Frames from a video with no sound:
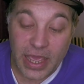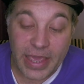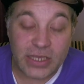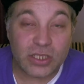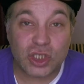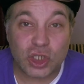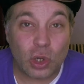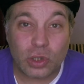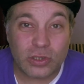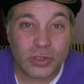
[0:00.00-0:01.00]
8
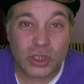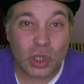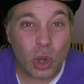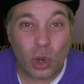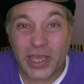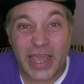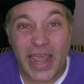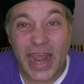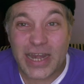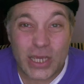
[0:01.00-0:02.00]
songs on it
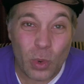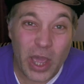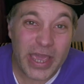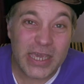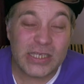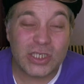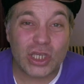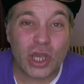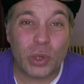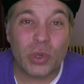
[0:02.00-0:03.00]
anyway.
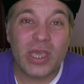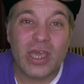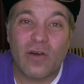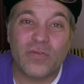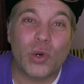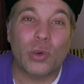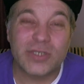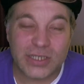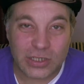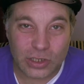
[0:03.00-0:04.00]
So, of
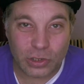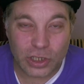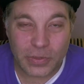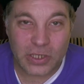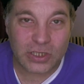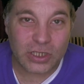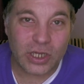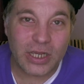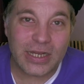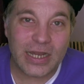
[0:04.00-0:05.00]
course, there's going to be a
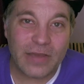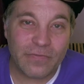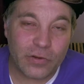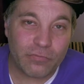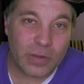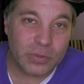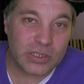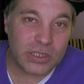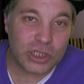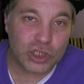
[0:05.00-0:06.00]
certain level of
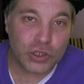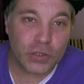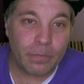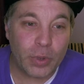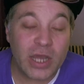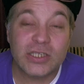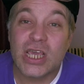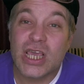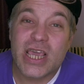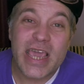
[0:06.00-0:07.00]
repetition. But
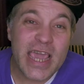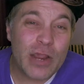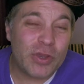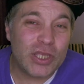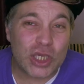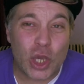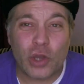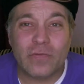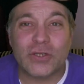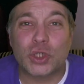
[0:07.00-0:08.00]
hearing the
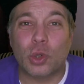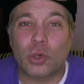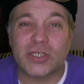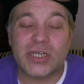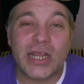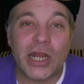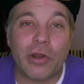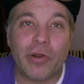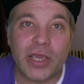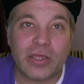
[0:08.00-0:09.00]
overtures and
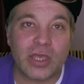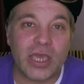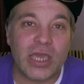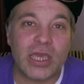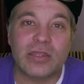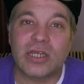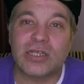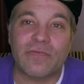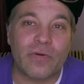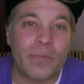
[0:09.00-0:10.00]
hearing the
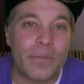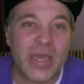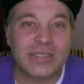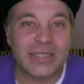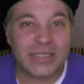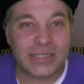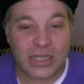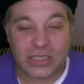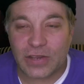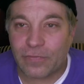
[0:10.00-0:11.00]
different mixes and
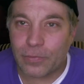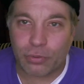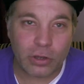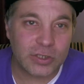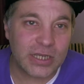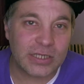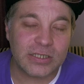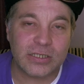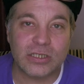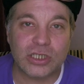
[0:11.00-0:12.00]
the different
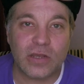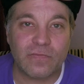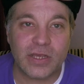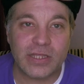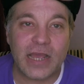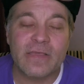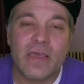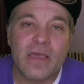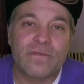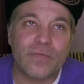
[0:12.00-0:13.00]
processes and stuff like that,
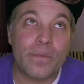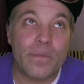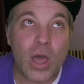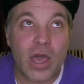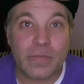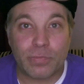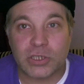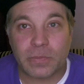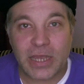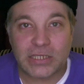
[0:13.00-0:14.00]
from my
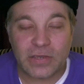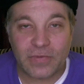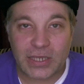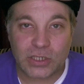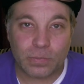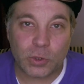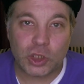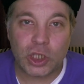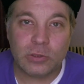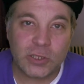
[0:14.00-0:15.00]
perspective as a
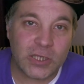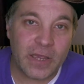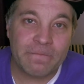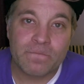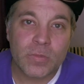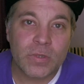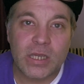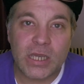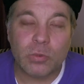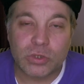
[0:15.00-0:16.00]
producer,
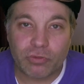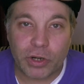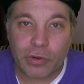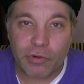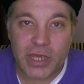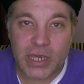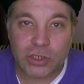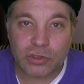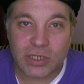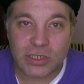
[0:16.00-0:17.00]
it was really, really
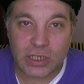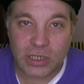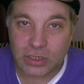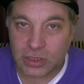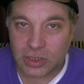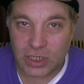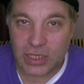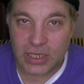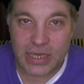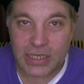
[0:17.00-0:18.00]
interesting to see
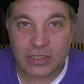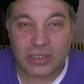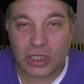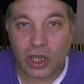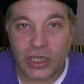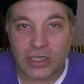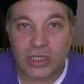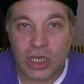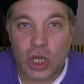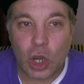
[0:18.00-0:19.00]
the
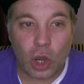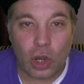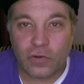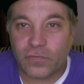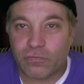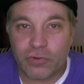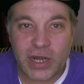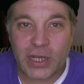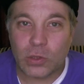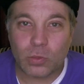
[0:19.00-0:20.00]
insight of
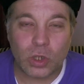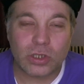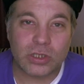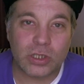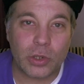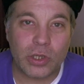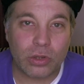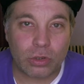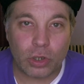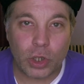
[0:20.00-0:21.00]
really what's going
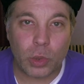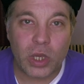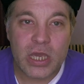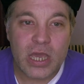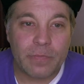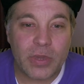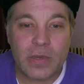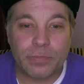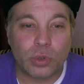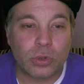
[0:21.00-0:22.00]
through
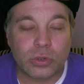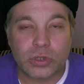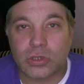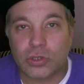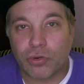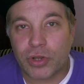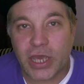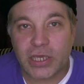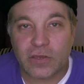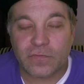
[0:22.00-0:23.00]
people's
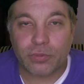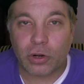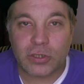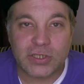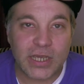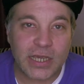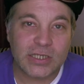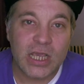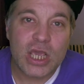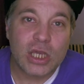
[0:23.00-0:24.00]
creative
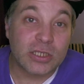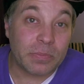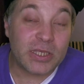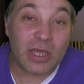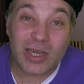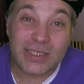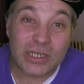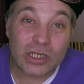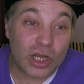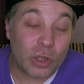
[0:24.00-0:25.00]
process. Something that I
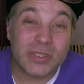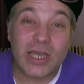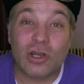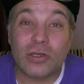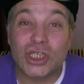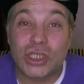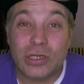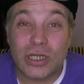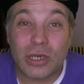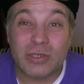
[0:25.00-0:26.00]
didn't know is that a lot of
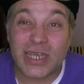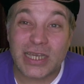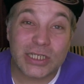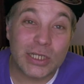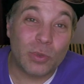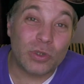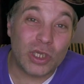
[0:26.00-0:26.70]
studios actually will